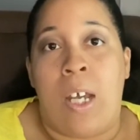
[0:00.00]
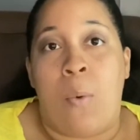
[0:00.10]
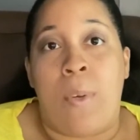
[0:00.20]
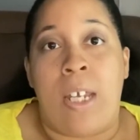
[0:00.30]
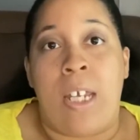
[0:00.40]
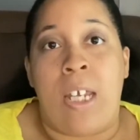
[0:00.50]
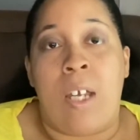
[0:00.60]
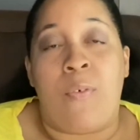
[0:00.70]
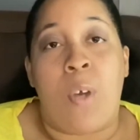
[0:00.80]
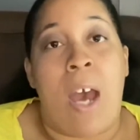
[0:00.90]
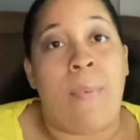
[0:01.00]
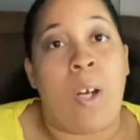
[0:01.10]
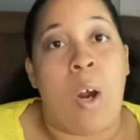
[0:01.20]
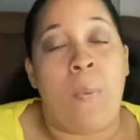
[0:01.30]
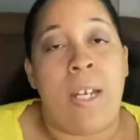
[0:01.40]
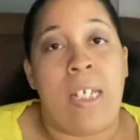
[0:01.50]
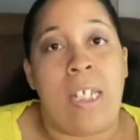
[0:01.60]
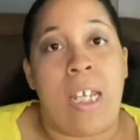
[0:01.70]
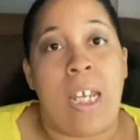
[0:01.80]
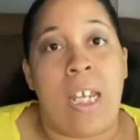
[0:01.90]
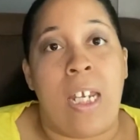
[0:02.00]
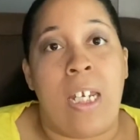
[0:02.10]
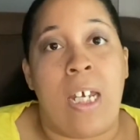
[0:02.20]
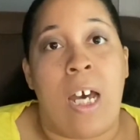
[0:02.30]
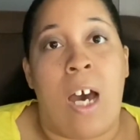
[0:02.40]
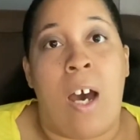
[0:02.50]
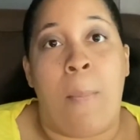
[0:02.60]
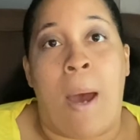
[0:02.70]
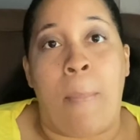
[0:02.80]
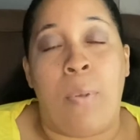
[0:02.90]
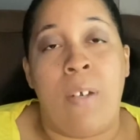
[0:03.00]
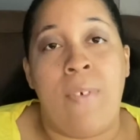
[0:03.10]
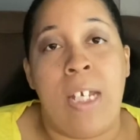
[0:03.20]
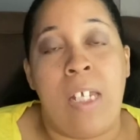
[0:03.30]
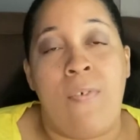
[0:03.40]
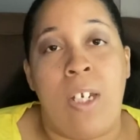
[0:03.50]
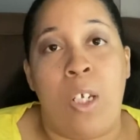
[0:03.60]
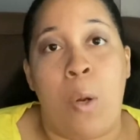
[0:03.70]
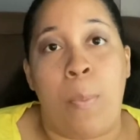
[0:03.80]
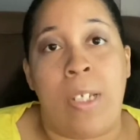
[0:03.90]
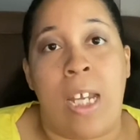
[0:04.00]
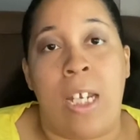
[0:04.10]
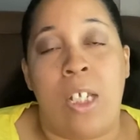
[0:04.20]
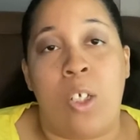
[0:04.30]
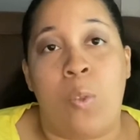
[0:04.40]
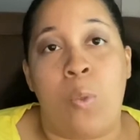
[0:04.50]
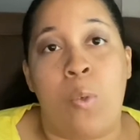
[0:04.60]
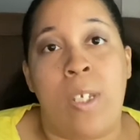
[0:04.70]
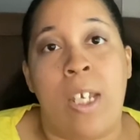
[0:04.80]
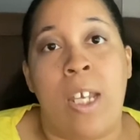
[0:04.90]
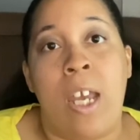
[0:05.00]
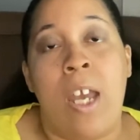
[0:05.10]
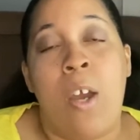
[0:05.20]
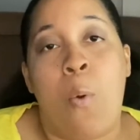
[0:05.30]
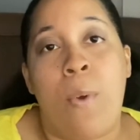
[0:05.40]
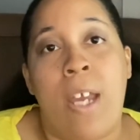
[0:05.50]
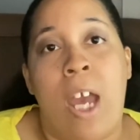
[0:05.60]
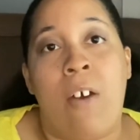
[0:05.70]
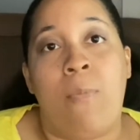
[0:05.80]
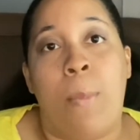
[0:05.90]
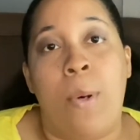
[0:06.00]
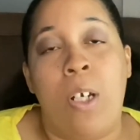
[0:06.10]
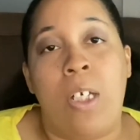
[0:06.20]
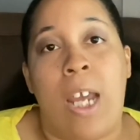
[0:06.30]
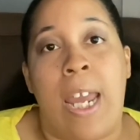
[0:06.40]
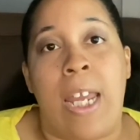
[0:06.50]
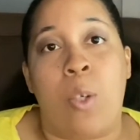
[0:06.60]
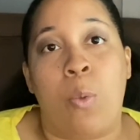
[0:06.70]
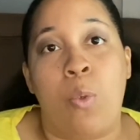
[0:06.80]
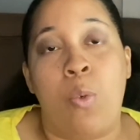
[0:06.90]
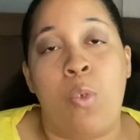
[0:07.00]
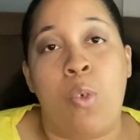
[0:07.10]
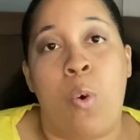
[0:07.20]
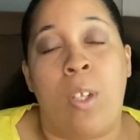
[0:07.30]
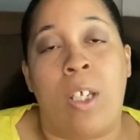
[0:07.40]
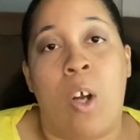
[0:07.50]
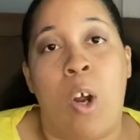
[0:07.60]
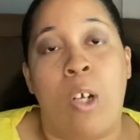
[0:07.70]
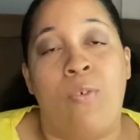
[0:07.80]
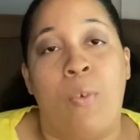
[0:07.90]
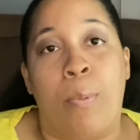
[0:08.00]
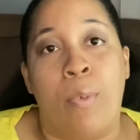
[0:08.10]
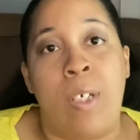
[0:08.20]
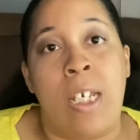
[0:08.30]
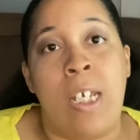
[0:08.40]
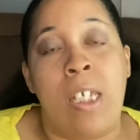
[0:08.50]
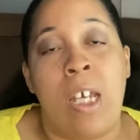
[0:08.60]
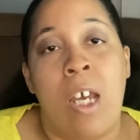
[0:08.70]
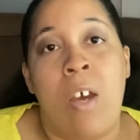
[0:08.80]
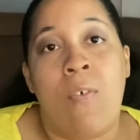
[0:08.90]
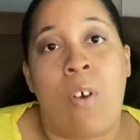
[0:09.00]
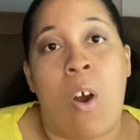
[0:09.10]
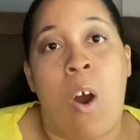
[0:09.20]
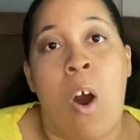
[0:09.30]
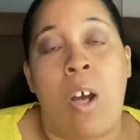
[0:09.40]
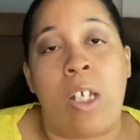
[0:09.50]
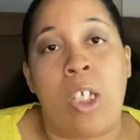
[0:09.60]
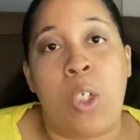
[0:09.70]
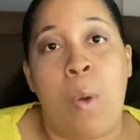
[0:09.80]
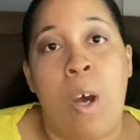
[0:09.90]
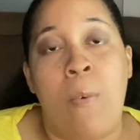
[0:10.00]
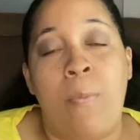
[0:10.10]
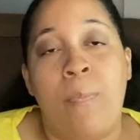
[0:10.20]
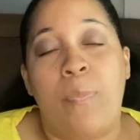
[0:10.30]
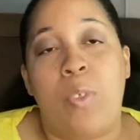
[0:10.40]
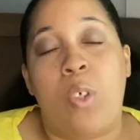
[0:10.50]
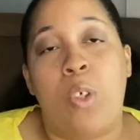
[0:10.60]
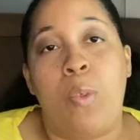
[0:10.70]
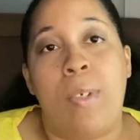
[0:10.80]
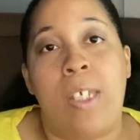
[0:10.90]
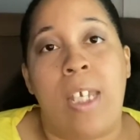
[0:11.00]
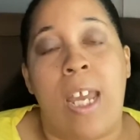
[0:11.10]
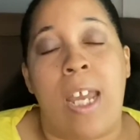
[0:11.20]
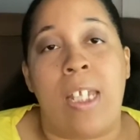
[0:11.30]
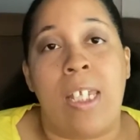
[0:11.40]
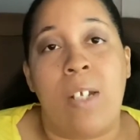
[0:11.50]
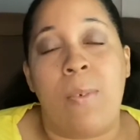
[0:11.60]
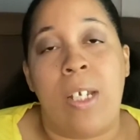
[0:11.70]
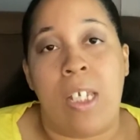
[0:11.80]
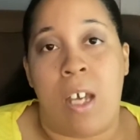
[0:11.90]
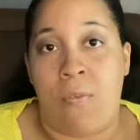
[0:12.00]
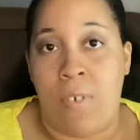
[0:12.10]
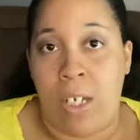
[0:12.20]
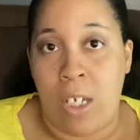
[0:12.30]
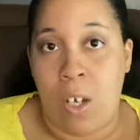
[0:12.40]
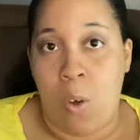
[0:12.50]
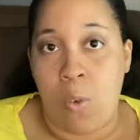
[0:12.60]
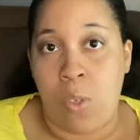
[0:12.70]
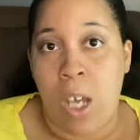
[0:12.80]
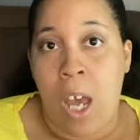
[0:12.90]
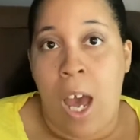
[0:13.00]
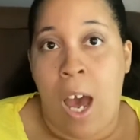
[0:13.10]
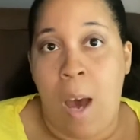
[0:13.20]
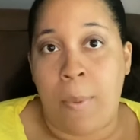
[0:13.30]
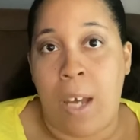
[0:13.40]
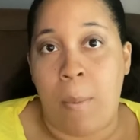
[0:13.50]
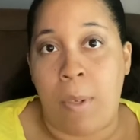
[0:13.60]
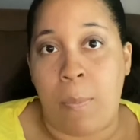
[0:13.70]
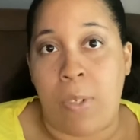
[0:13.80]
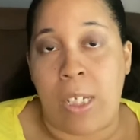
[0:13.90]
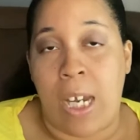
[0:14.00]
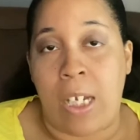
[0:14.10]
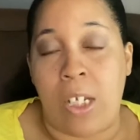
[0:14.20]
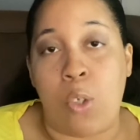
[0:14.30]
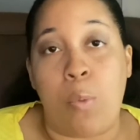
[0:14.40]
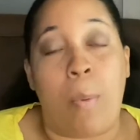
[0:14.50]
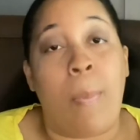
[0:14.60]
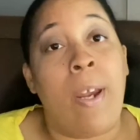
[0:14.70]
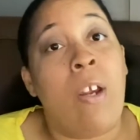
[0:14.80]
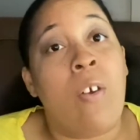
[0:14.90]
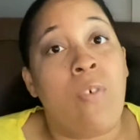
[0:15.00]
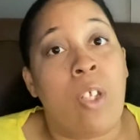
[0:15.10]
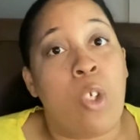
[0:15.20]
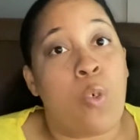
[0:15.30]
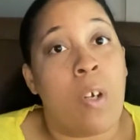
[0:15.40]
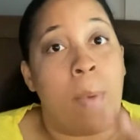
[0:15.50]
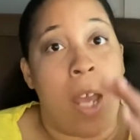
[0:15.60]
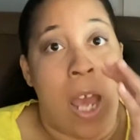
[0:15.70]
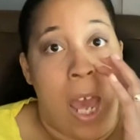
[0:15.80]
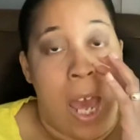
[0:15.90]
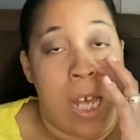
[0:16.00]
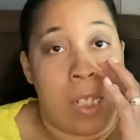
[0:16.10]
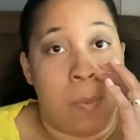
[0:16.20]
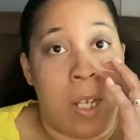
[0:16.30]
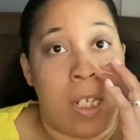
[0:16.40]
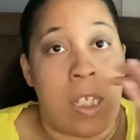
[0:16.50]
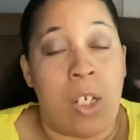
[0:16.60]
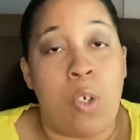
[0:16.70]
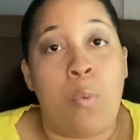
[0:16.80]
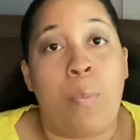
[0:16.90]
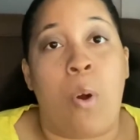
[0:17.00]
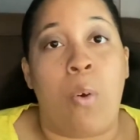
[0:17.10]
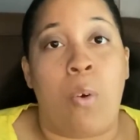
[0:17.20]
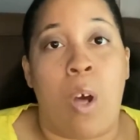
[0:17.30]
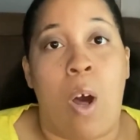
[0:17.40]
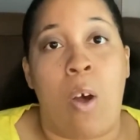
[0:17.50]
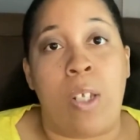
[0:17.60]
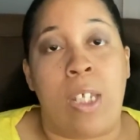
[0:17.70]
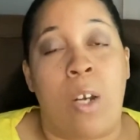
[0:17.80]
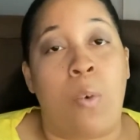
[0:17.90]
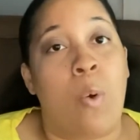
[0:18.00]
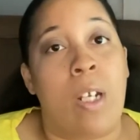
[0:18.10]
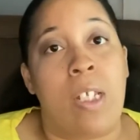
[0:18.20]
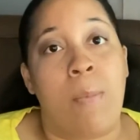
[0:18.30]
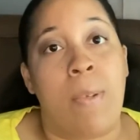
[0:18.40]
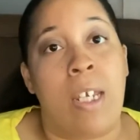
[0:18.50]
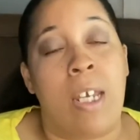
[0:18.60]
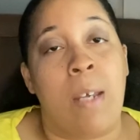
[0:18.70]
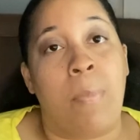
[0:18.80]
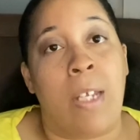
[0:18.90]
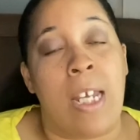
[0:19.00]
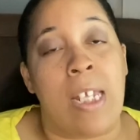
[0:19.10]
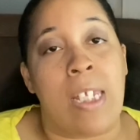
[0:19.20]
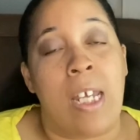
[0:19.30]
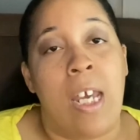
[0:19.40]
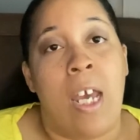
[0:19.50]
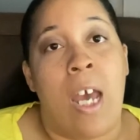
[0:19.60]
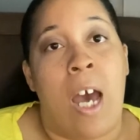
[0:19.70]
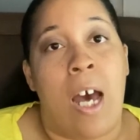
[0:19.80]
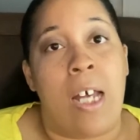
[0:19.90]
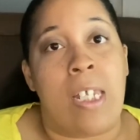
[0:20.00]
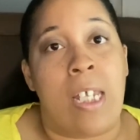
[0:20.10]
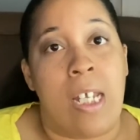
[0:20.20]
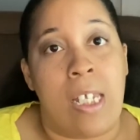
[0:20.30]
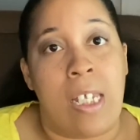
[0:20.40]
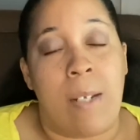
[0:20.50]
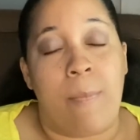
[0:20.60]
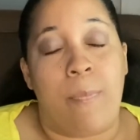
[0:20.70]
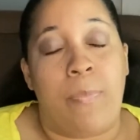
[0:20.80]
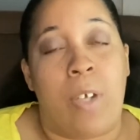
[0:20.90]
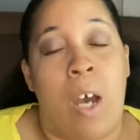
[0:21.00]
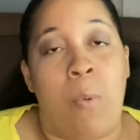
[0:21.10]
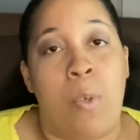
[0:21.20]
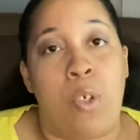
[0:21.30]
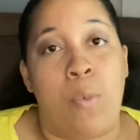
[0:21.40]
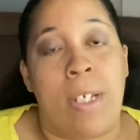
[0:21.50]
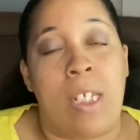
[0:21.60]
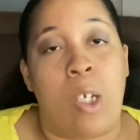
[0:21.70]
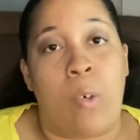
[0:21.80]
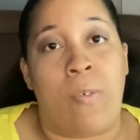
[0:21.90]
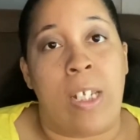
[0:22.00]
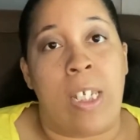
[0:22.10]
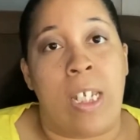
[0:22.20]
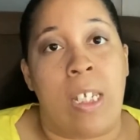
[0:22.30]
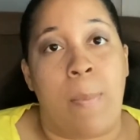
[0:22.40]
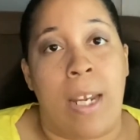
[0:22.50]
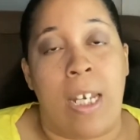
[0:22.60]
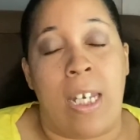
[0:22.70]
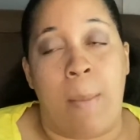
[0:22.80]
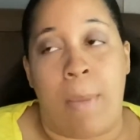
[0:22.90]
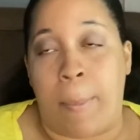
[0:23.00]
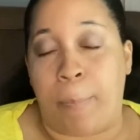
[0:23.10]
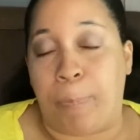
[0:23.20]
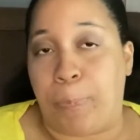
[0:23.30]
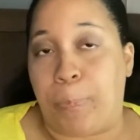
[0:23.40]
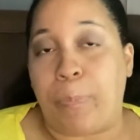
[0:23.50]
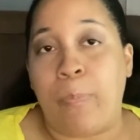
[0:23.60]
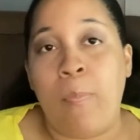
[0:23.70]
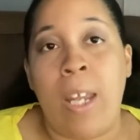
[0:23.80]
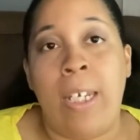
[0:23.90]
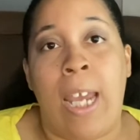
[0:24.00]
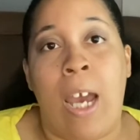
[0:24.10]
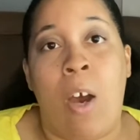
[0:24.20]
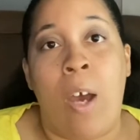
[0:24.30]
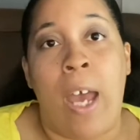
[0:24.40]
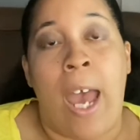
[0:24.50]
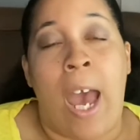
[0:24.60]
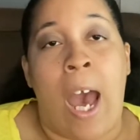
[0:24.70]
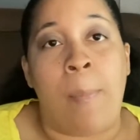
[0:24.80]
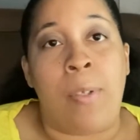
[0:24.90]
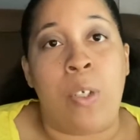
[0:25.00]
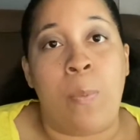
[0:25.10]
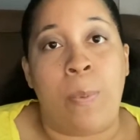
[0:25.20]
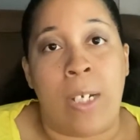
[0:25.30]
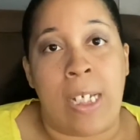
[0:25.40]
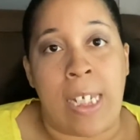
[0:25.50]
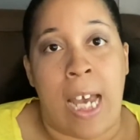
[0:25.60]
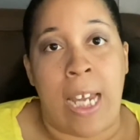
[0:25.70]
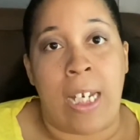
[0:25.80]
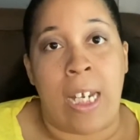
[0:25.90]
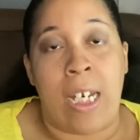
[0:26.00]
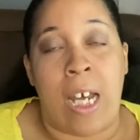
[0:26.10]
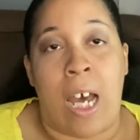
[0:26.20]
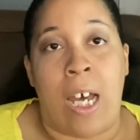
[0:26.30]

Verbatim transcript: If you haven't already seen my previous video pertaining to cruising, we have booked a cruise on the Carnival Breeze for August 12th. So you will see a series of videos upcoming pertaining to preparing for the trip, as well as the new protocols that are going to be in place since resuming service since the pandemic. Now, I'm super excited.